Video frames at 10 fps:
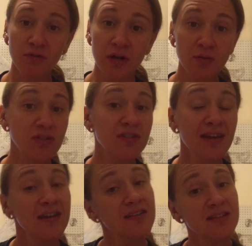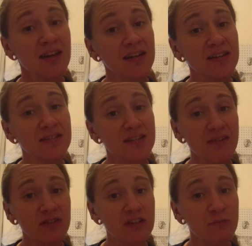ovary, which they decided to
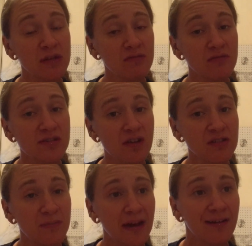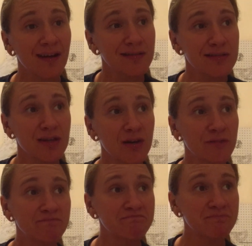never give me the results back on. So